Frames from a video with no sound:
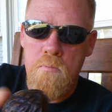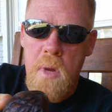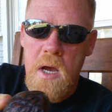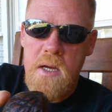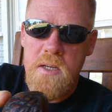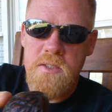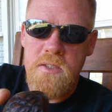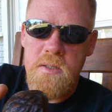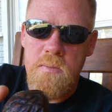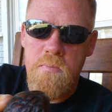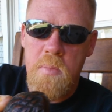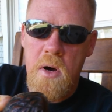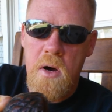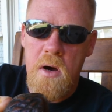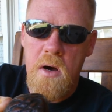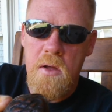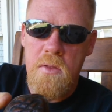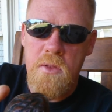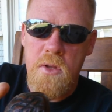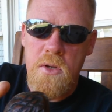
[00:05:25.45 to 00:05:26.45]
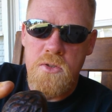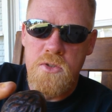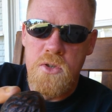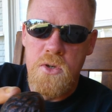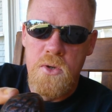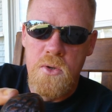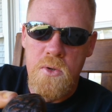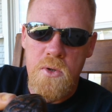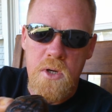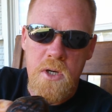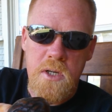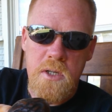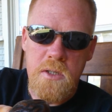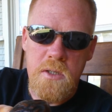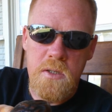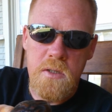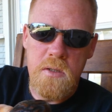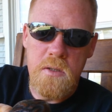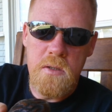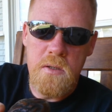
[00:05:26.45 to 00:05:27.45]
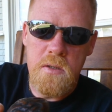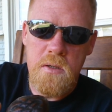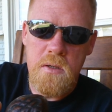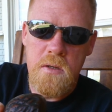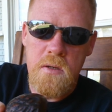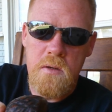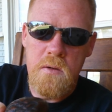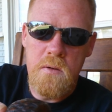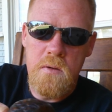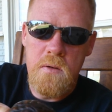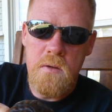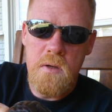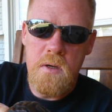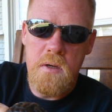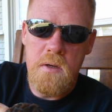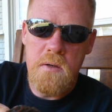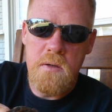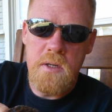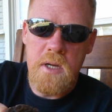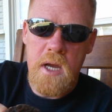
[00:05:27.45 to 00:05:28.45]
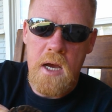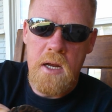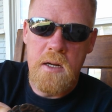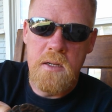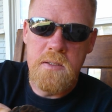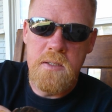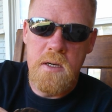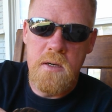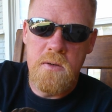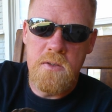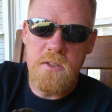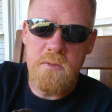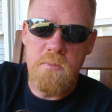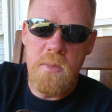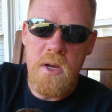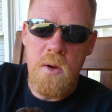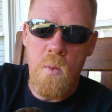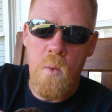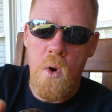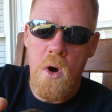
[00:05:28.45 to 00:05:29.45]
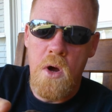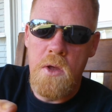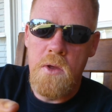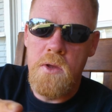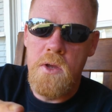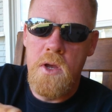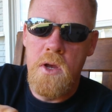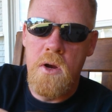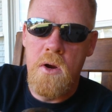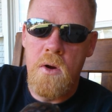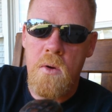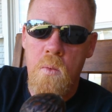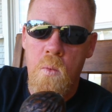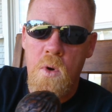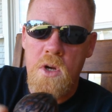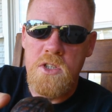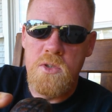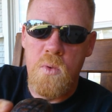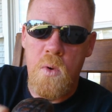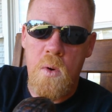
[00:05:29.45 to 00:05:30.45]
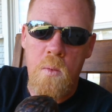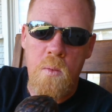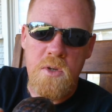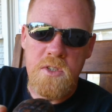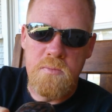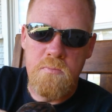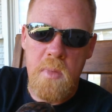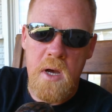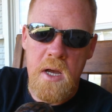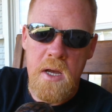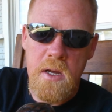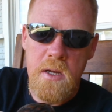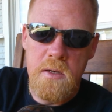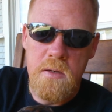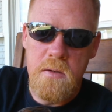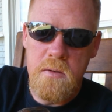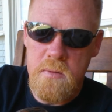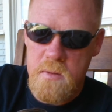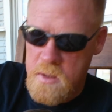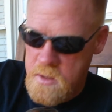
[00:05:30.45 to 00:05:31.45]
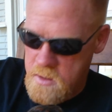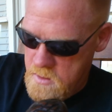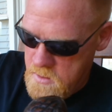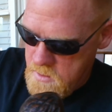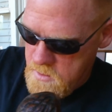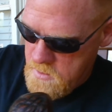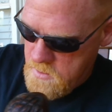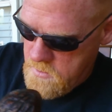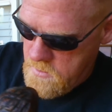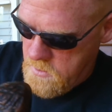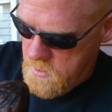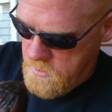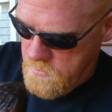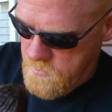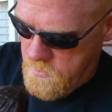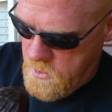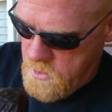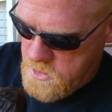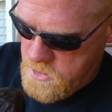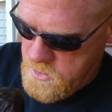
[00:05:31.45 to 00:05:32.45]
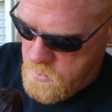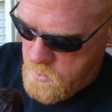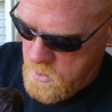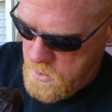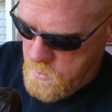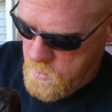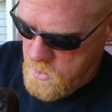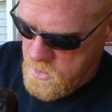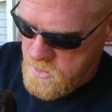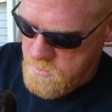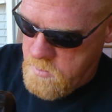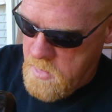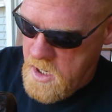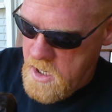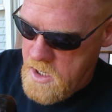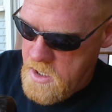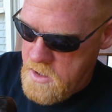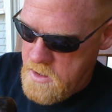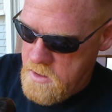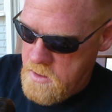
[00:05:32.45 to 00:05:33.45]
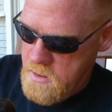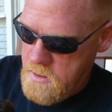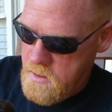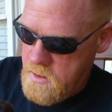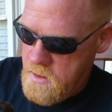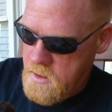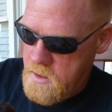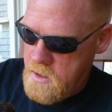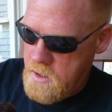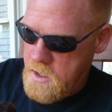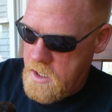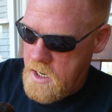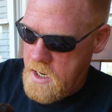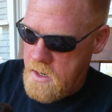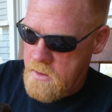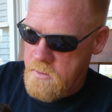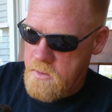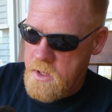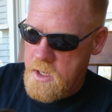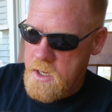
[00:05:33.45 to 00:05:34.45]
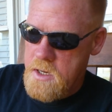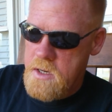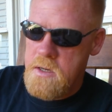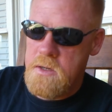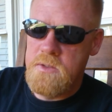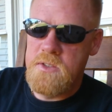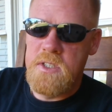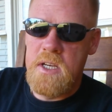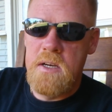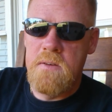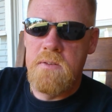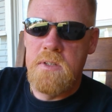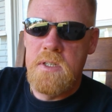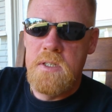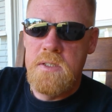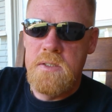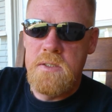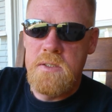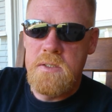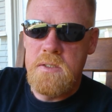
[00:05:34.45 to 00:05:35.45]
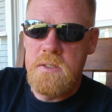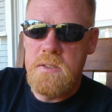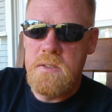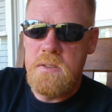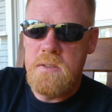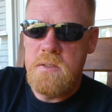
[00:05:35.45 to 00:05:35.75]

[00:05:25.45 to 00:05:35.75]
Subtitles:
Based upon the tooling, kind of tells me what year which one was made. The first one was made in the 70s,